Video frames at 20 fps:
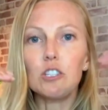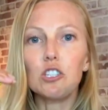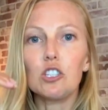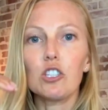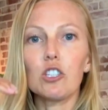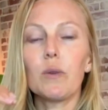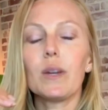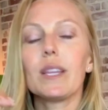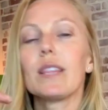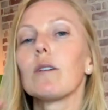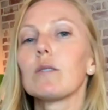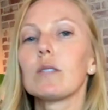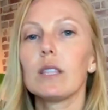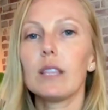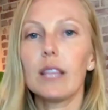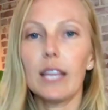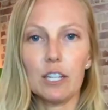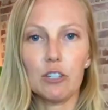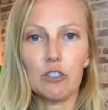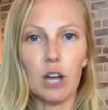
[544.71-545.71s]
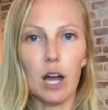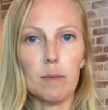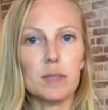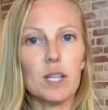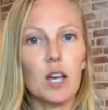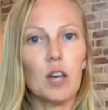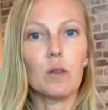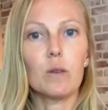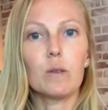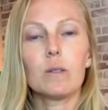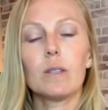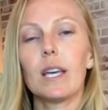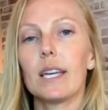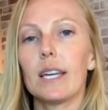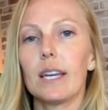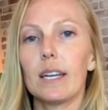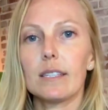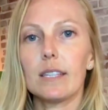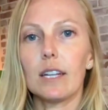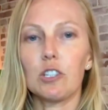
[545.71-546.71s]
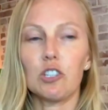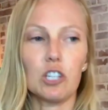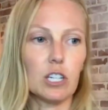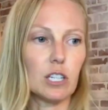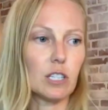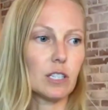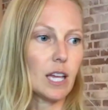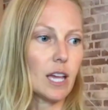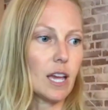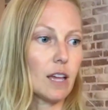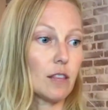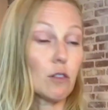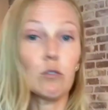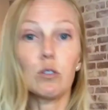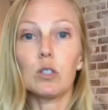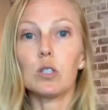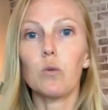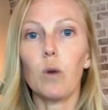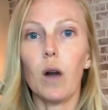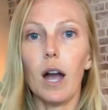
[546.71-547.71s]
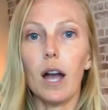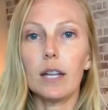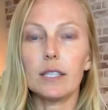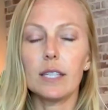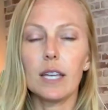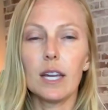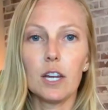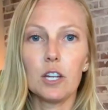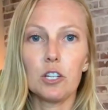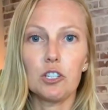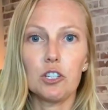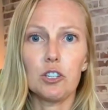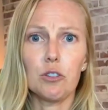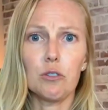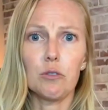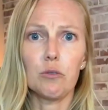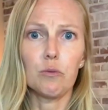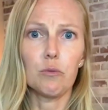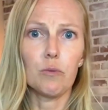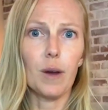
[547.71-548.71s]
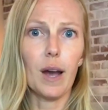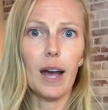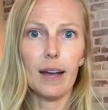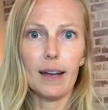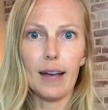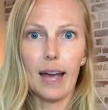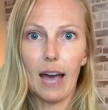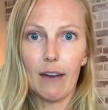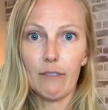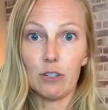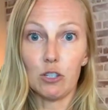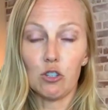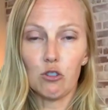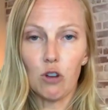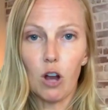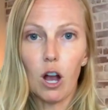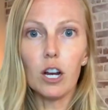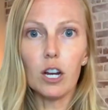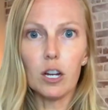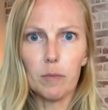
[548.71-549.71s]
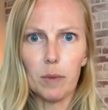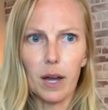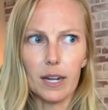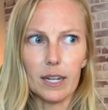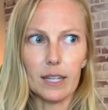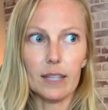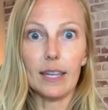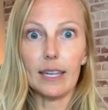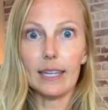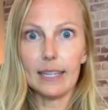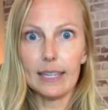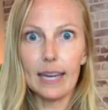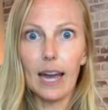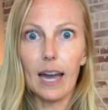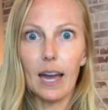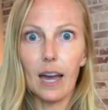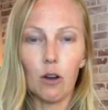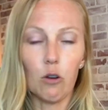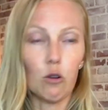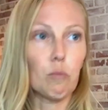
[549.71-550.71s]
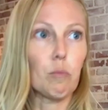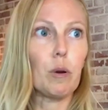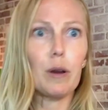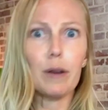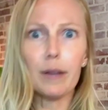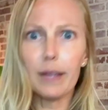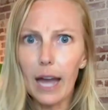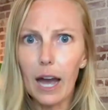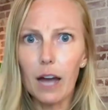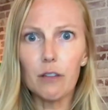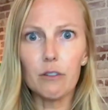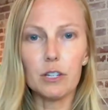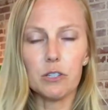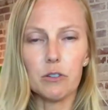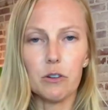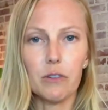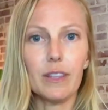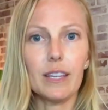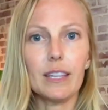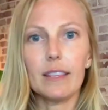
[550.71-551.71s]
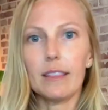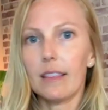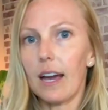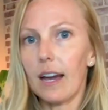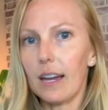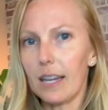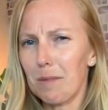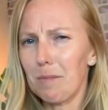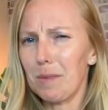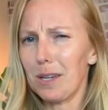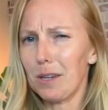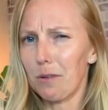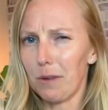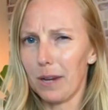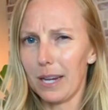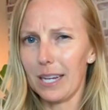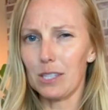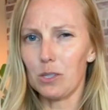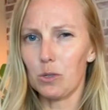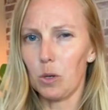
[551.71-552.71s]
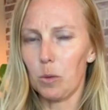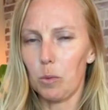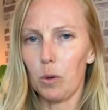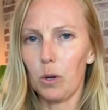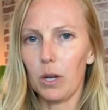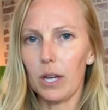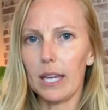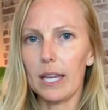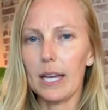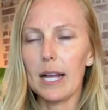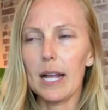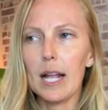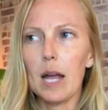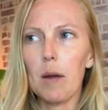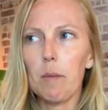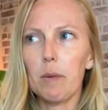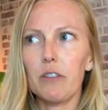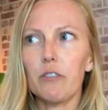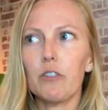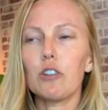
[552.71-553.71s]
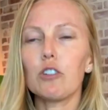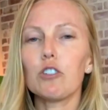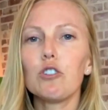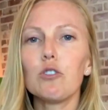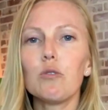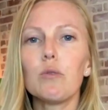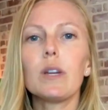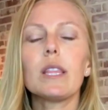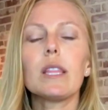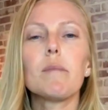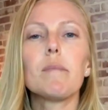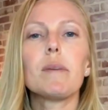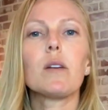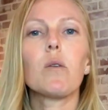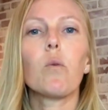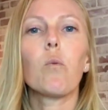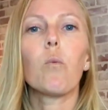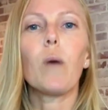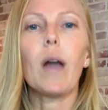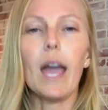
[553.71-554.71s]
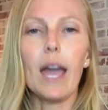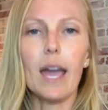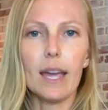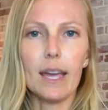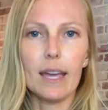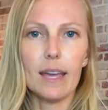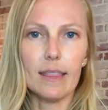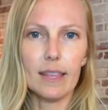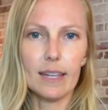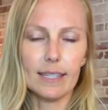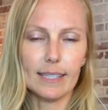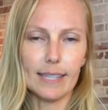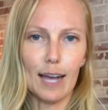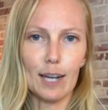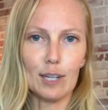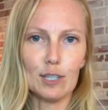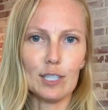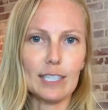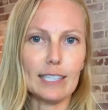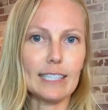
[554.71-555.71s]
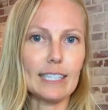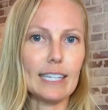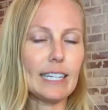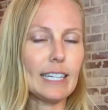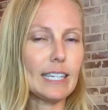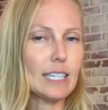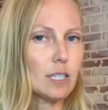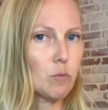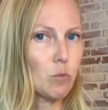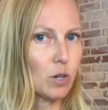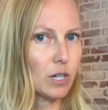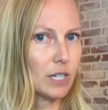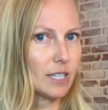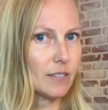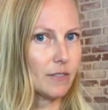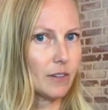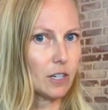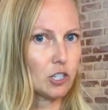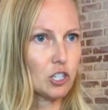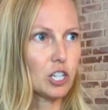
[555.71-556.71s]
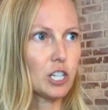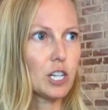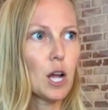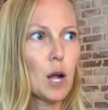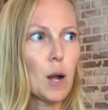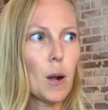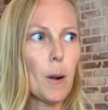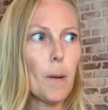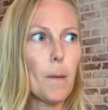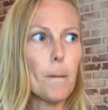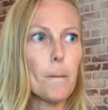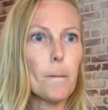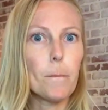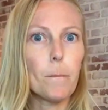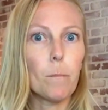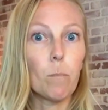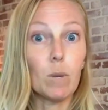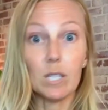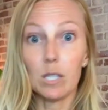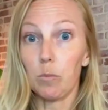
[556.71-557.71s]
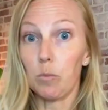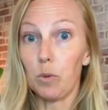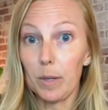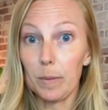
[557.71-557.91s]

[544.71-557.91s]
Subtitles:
doing those leg drops, those leg extensions, and those squats to have a stronger body, or burn calories, or that can be great to a point. But if you're doing them in a way that is actually leading to more dysfunction, what's the point?